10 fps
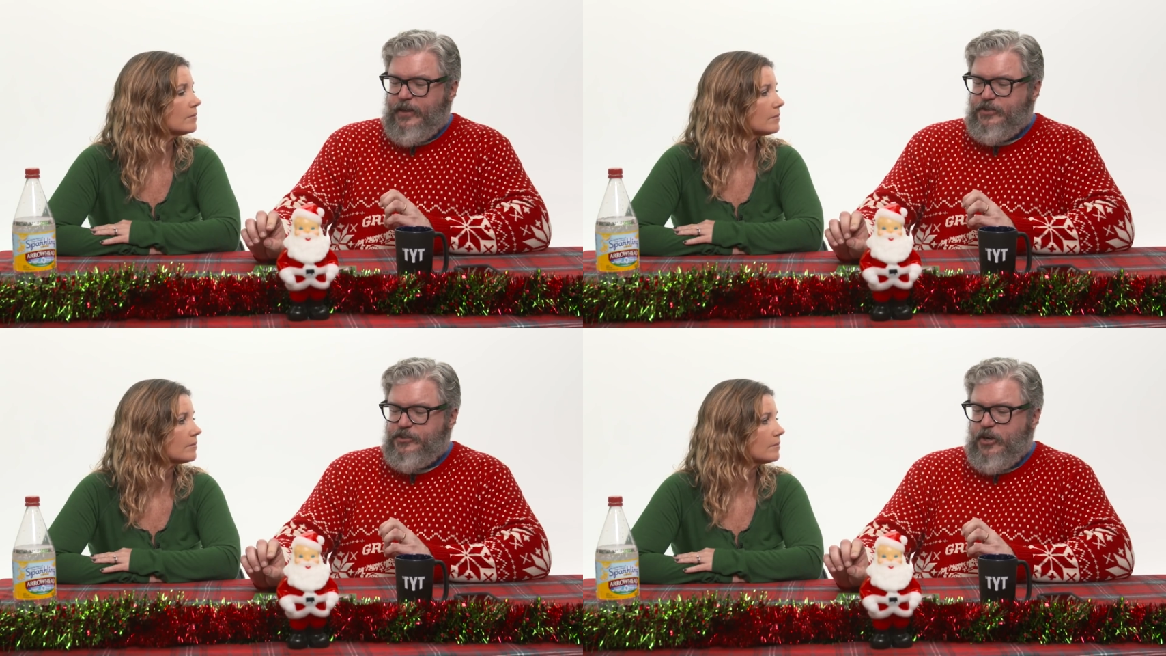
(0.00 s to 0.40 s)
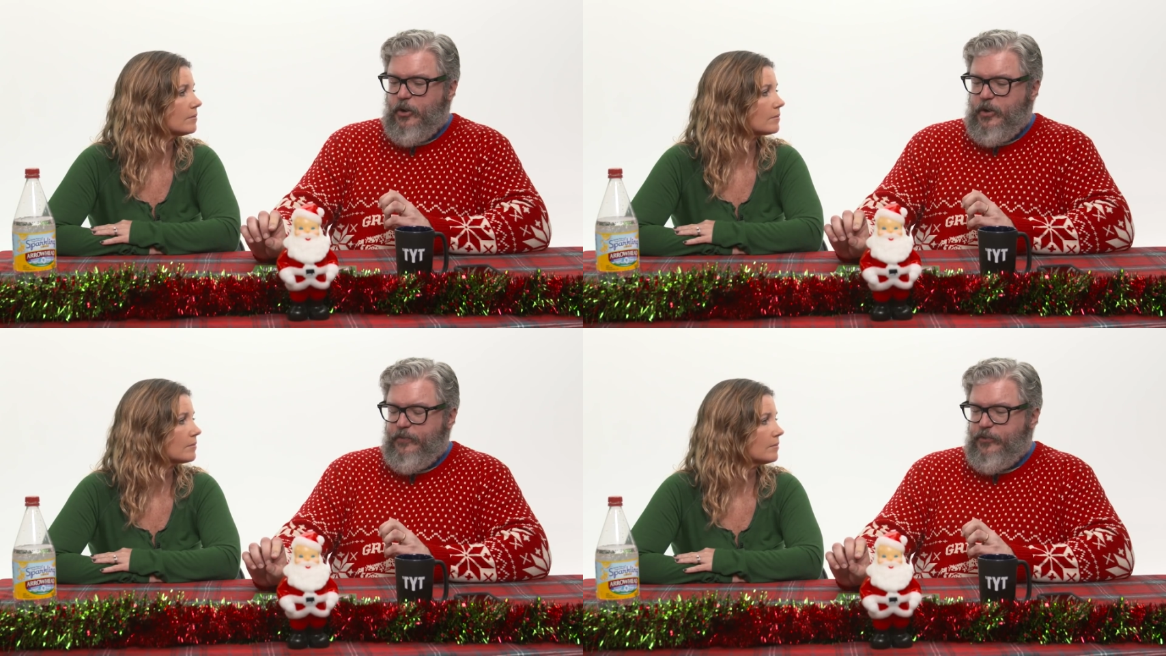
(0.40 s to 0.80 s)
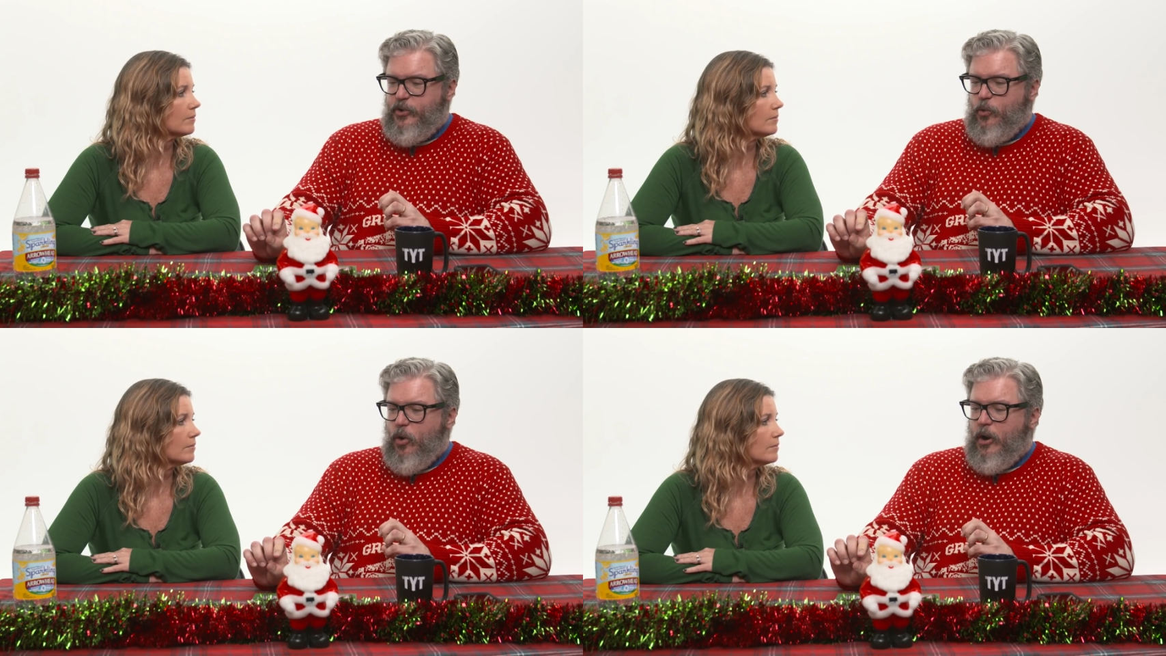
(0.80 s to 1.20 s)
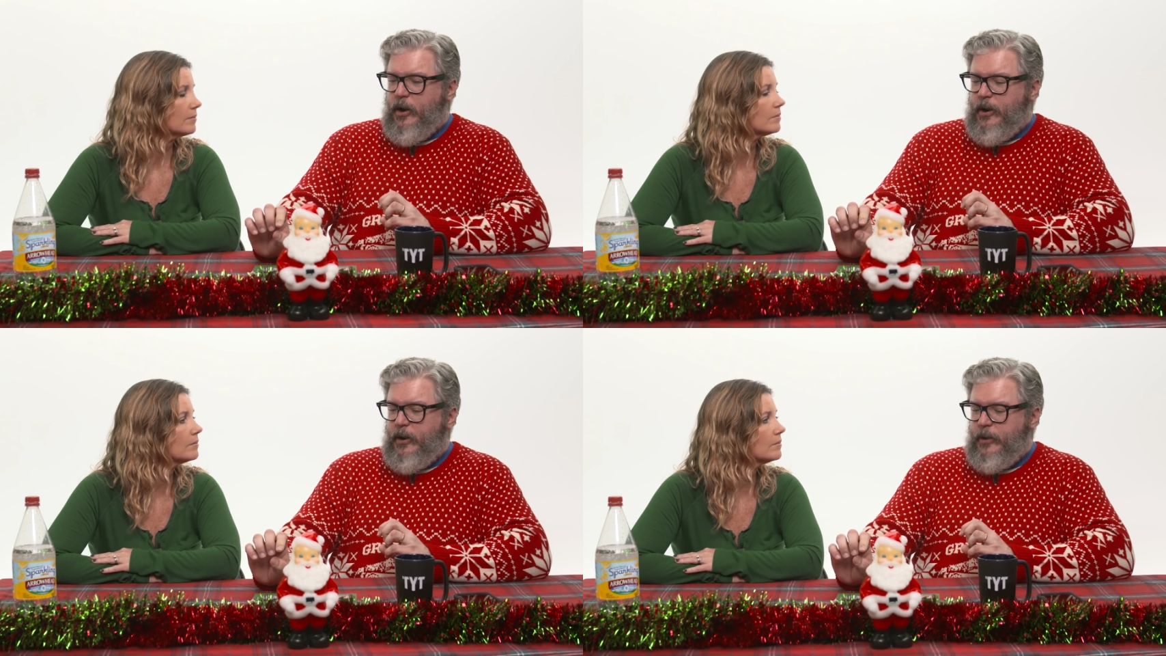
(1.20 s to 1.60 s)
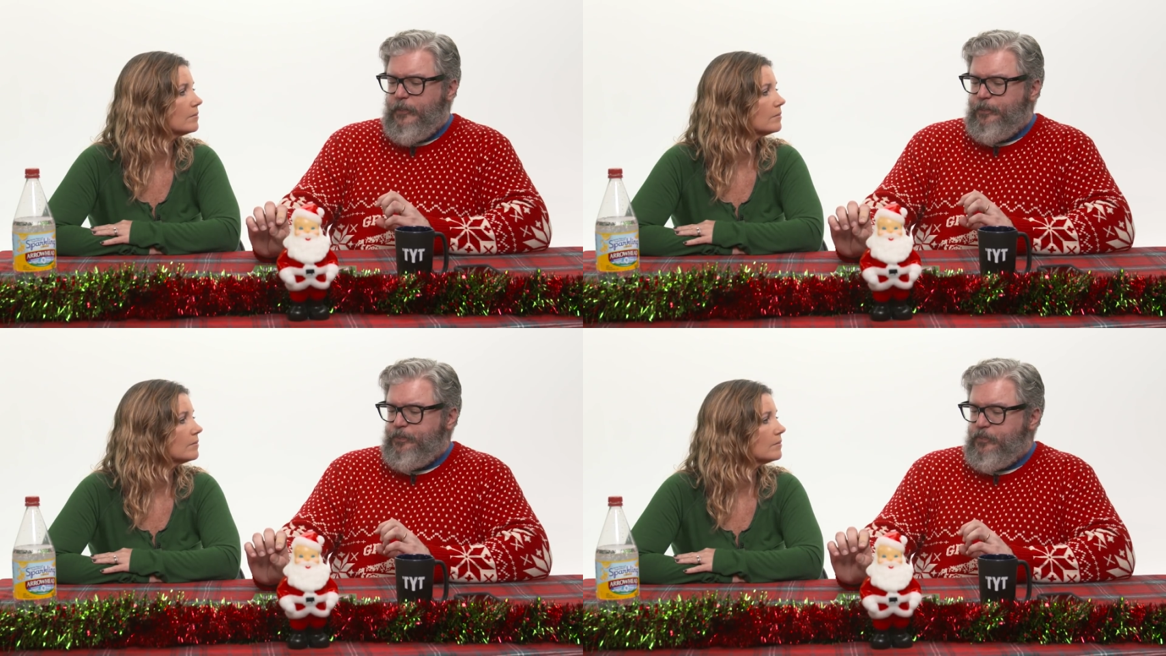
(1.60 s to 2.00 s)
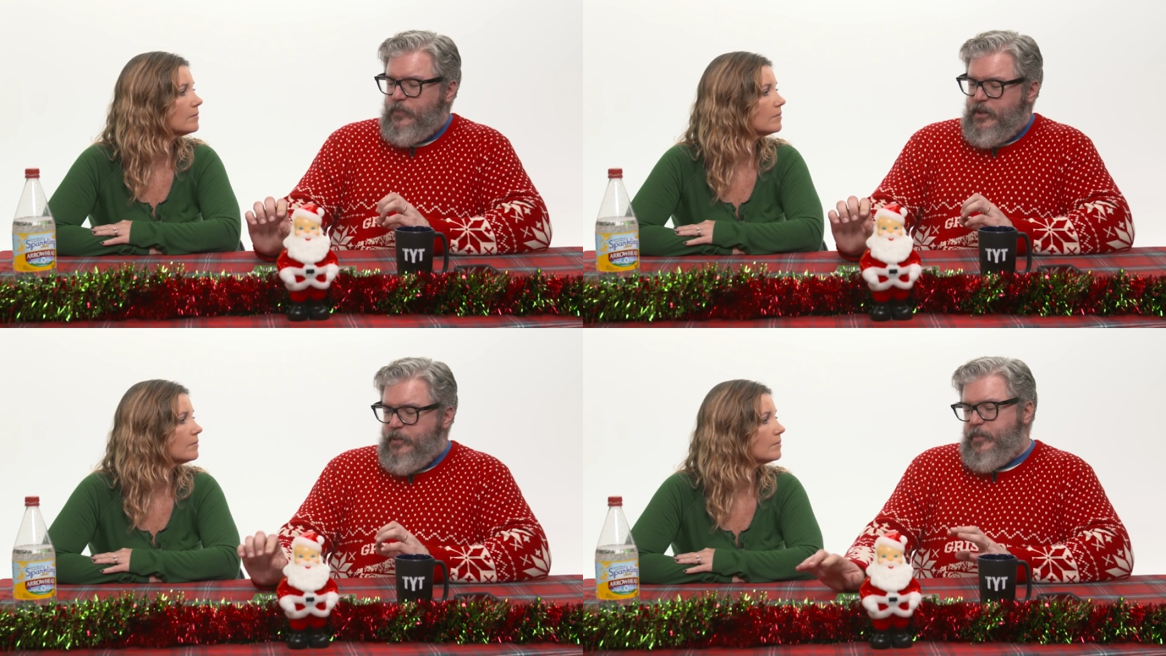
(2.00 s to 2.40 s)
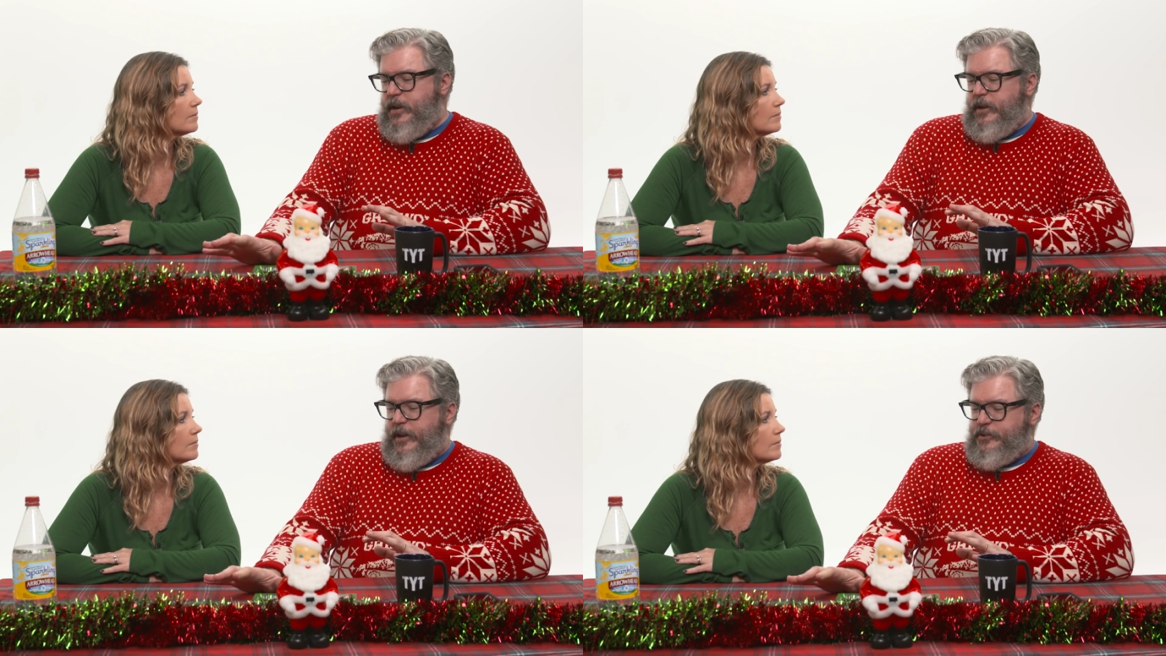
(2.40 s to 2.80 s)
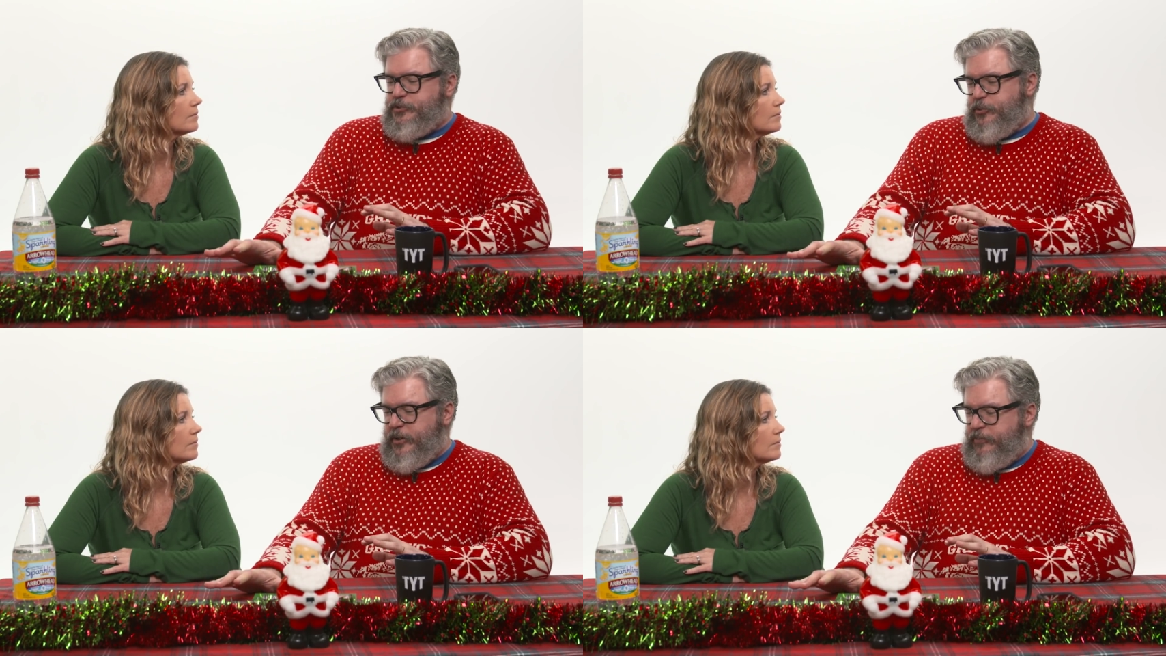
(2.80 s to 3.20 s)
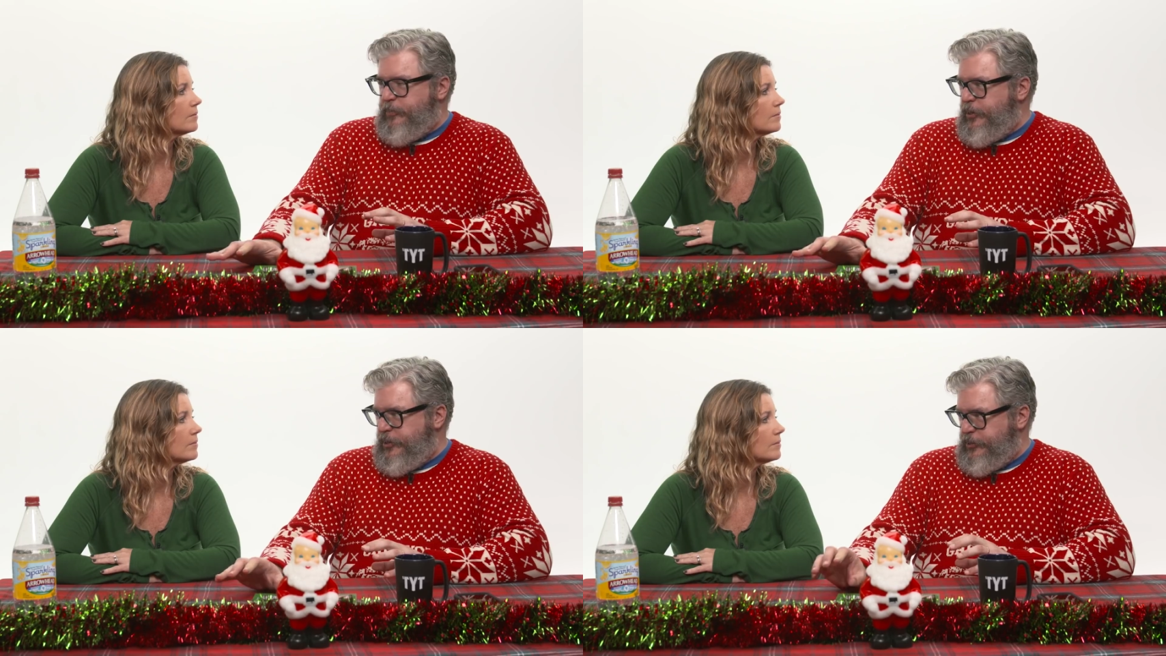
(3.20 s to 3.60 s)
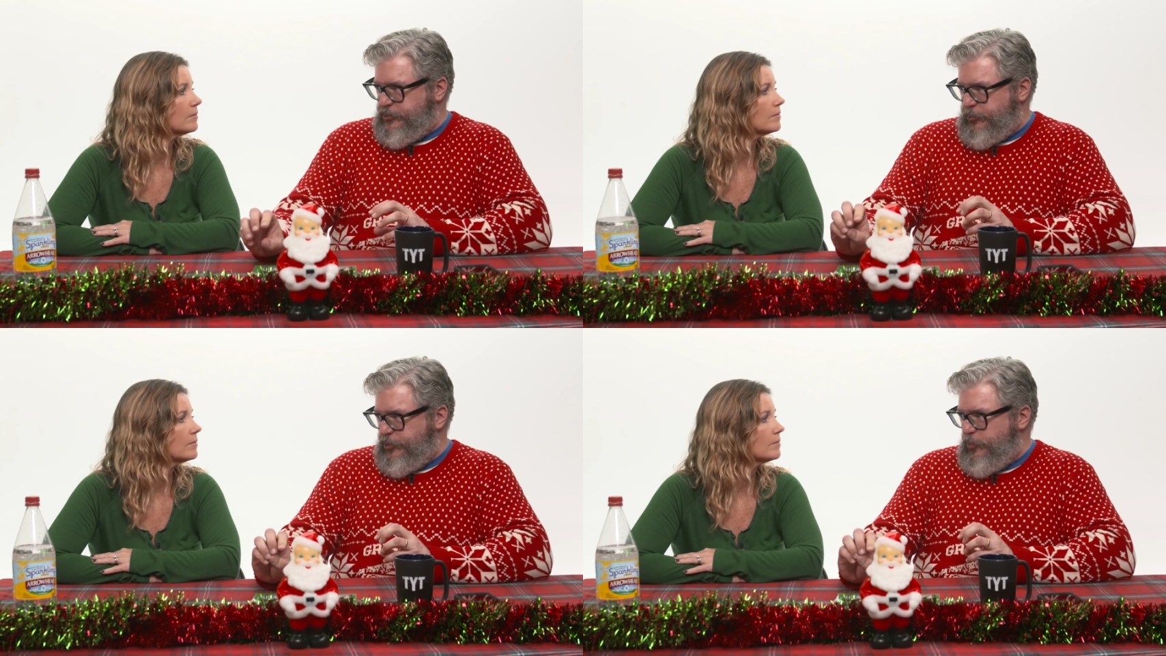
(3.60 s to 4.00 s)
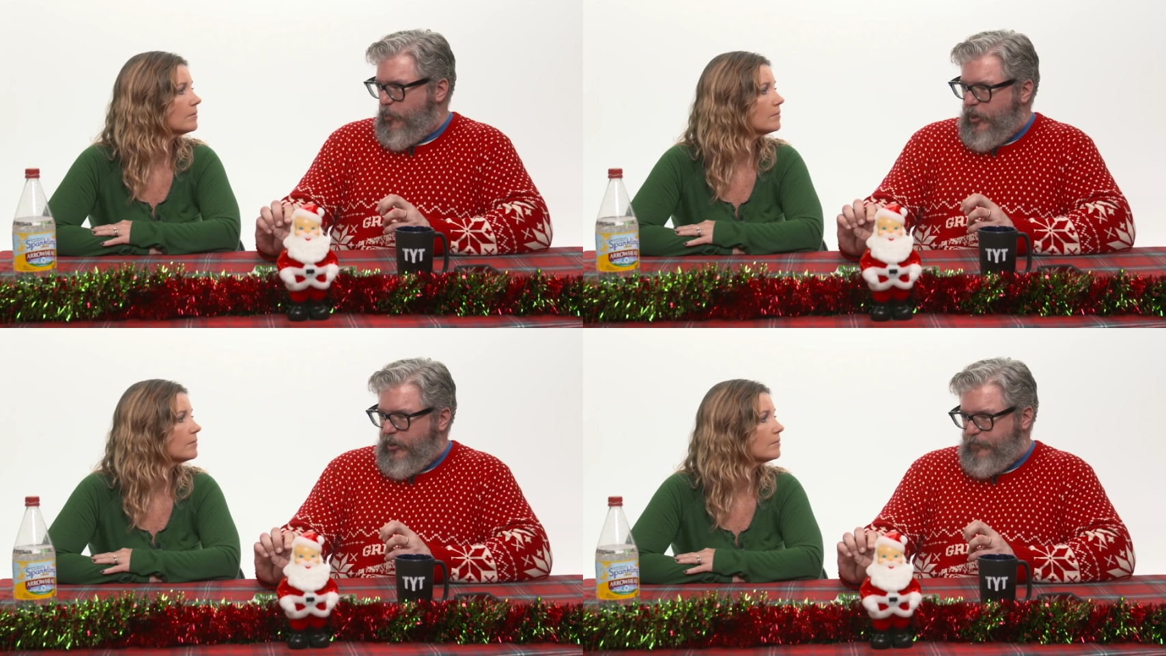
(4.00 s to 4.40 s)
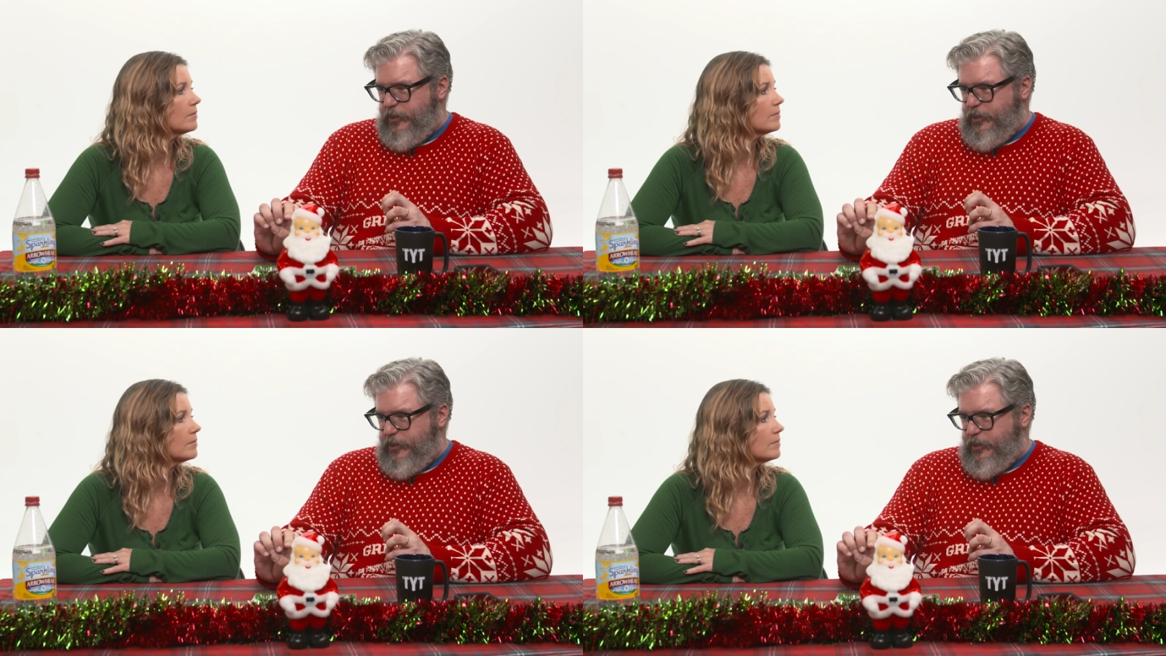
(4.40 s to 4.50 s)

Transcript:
Speaker 1: And so if you are committing a string of murders, or you are,